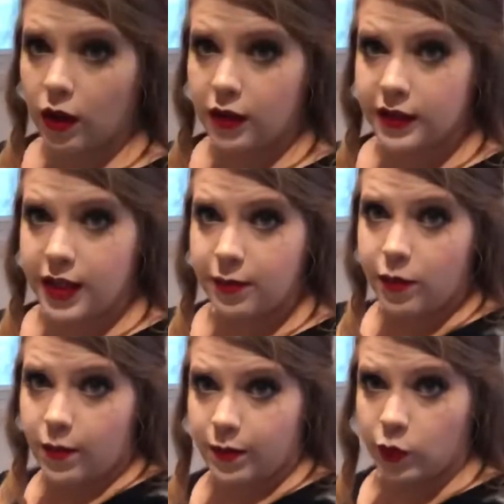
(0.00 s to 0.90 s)
You see?
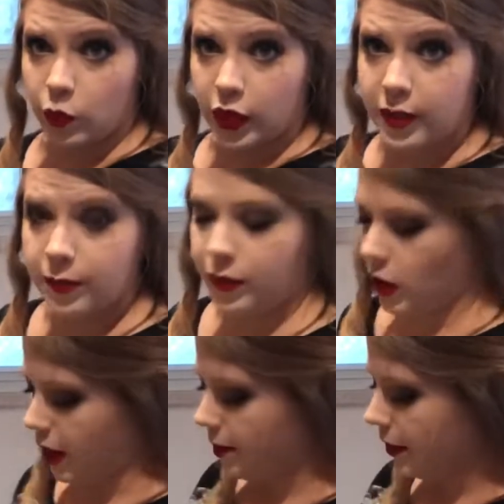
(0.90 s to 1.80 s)
Good?
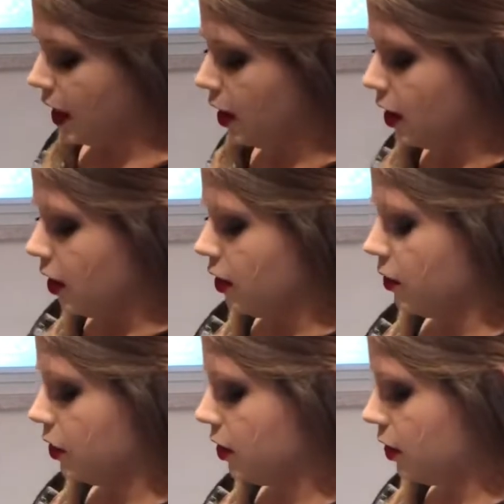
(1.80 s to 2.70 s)
Okay.
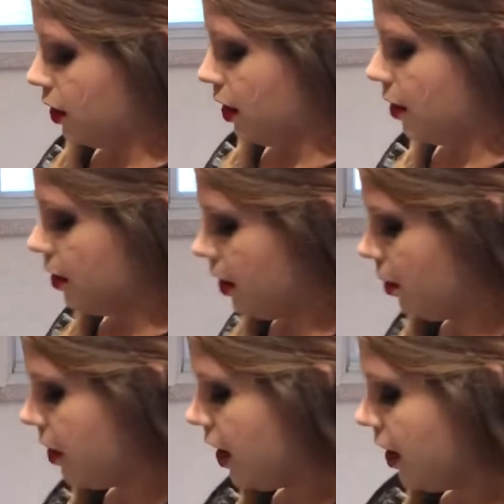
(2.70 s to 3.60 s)
We're just gonna
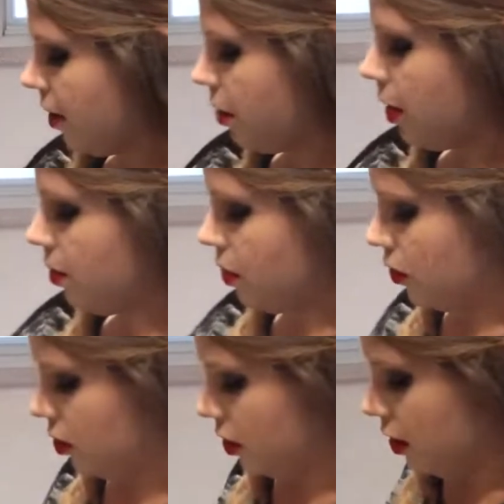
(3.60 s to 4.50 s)
pick it up,
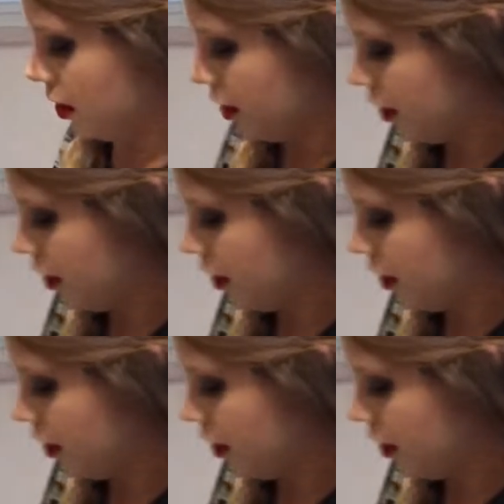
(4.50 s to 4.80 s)
pull,